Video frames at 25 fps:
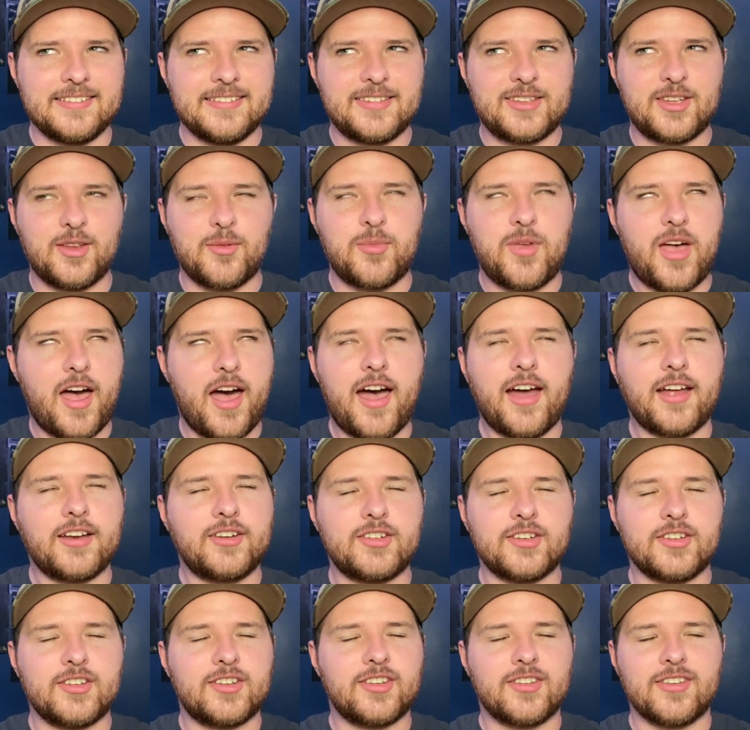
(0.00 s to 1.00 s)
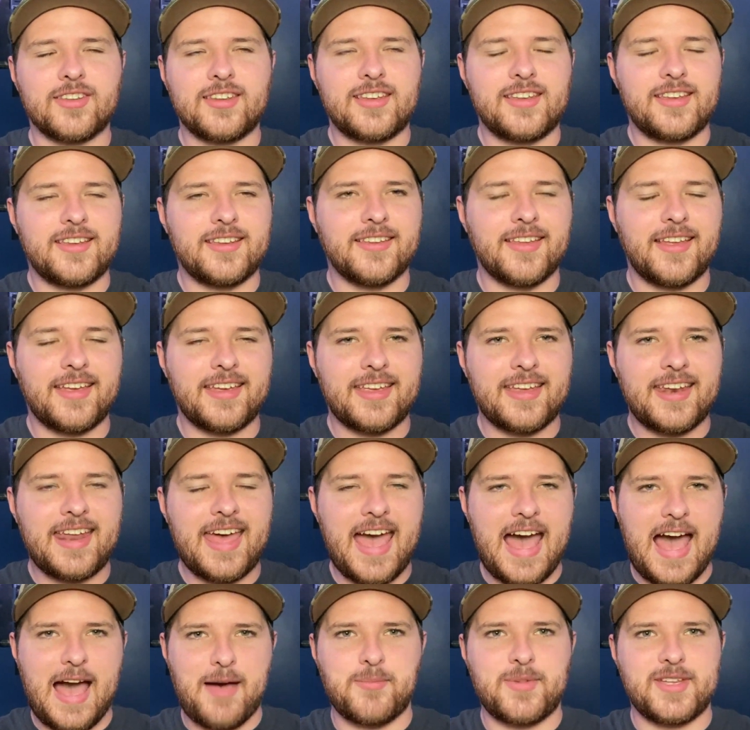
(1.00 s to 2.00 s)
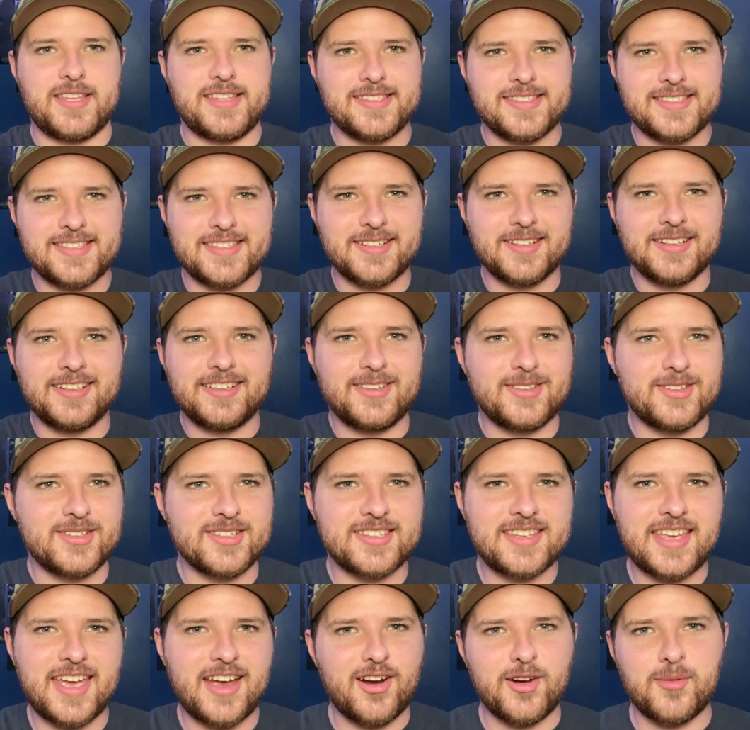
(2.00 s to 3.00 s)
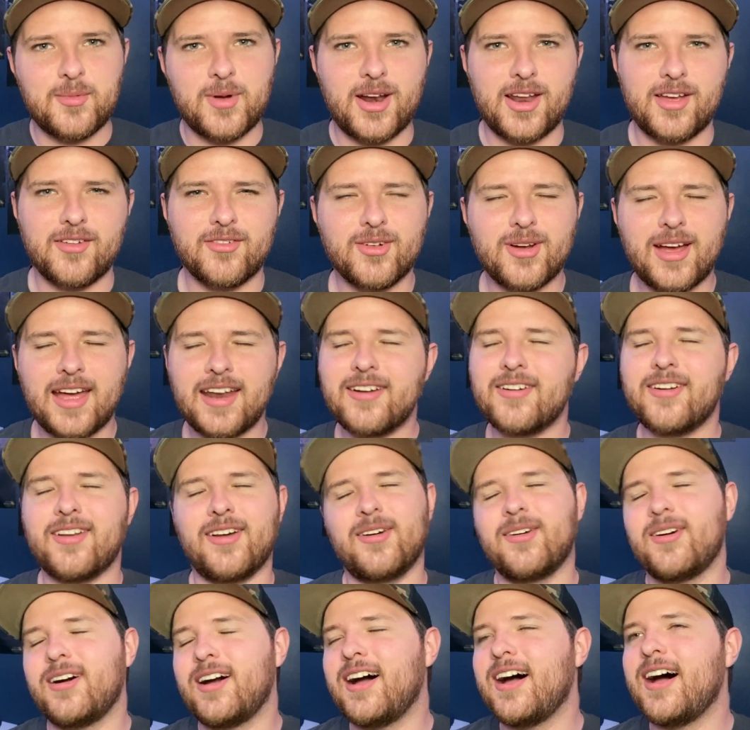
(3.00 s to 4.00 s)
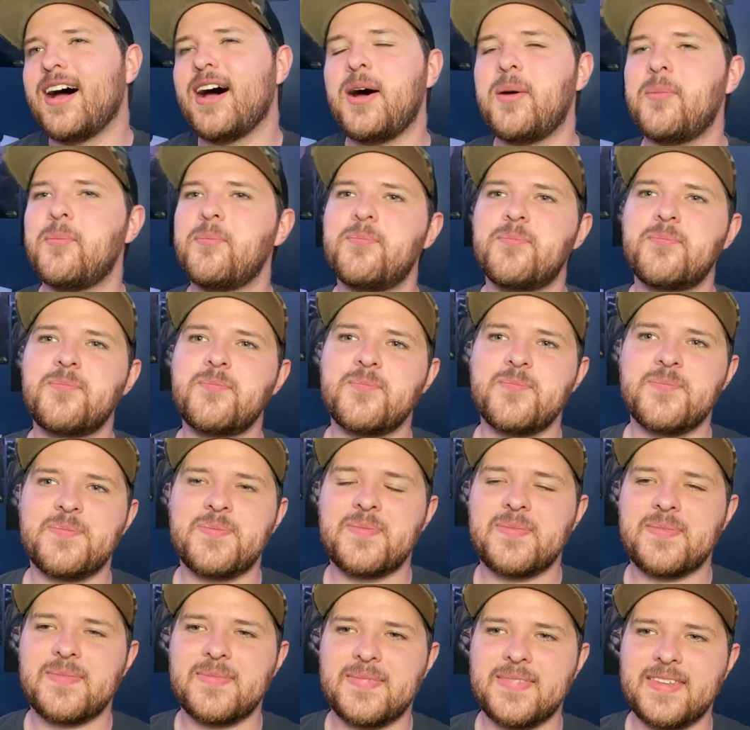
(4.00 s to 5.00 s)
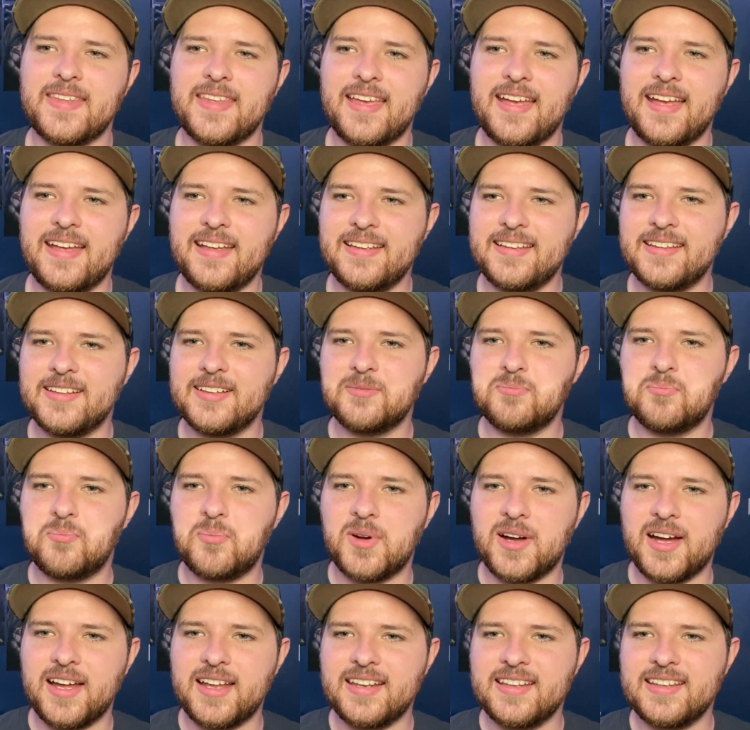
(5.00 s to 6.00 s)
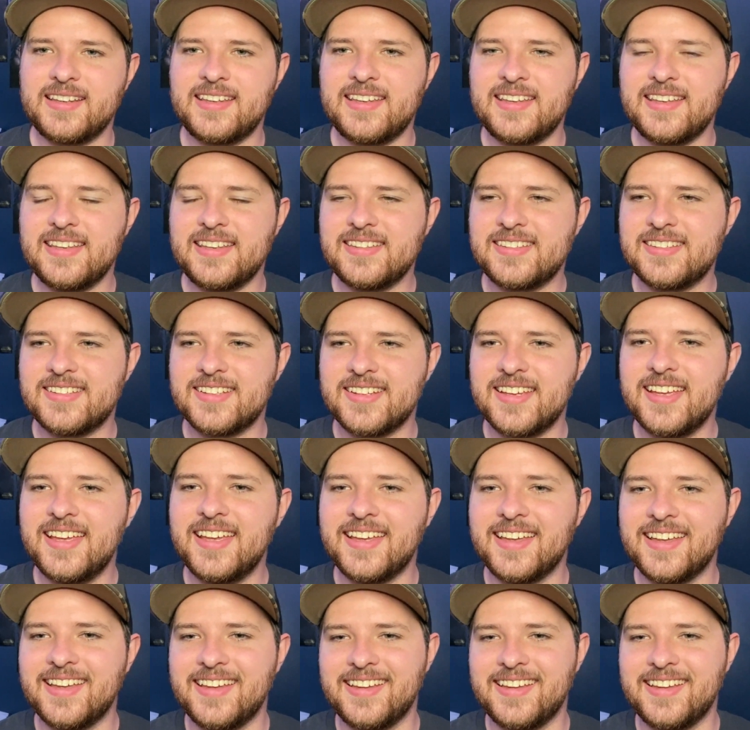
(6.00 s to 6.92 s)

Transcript: subconsciously, like, it happens, and you just care about everyone. I don't know. Um, but he,